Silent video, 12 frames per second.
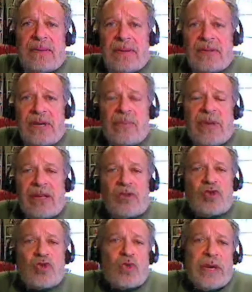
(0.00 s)
something
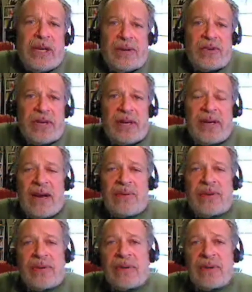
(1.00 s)
that triggers a
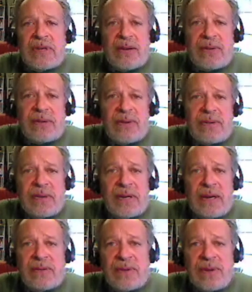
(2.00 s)
downturn, the downturn, the
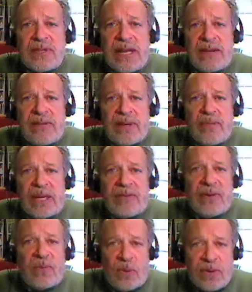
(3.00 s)
downturn is likely to be
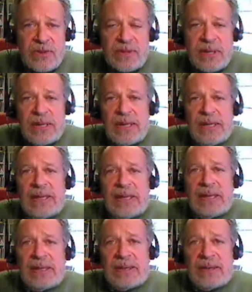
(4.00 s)
even worse.
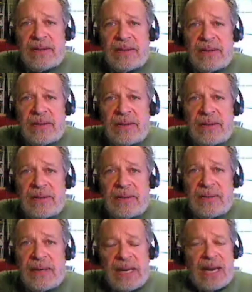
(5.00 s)
Uh,
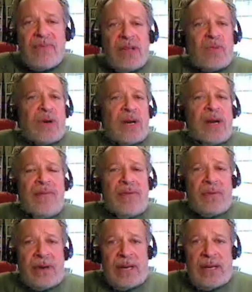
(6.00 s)
and even the
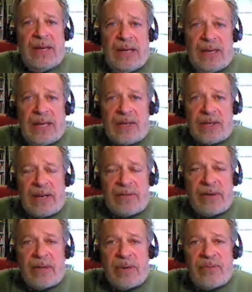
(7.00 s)
recovery is
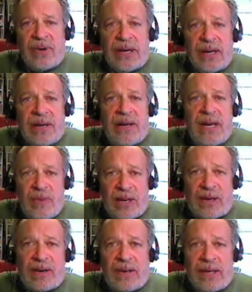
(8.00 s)
likely to be very
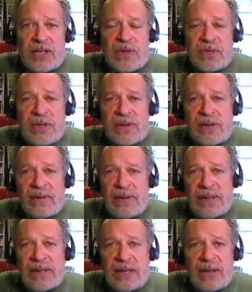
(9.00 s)
anemic, as we saw
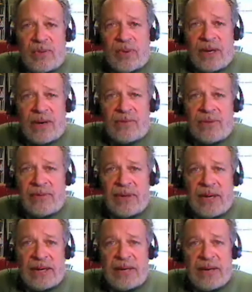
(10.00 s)
in the recovery of the
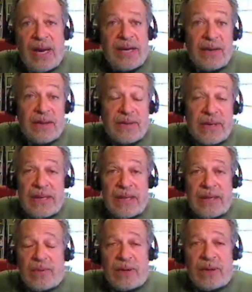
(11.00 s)
1990s,
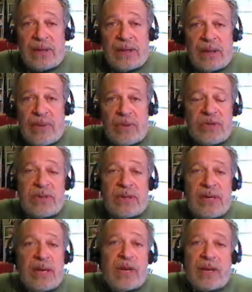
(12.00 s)
one of the most
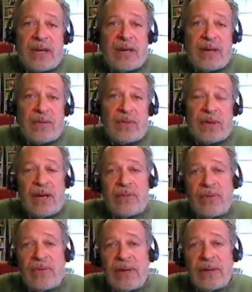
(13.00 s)
anemic
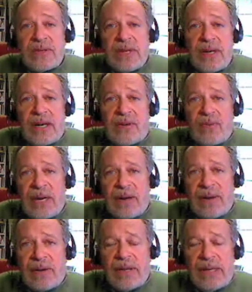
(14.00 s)
recoveries on
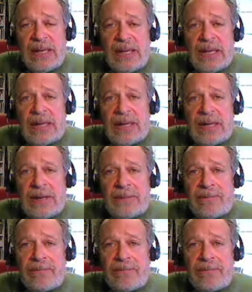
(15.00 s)
record. Uh,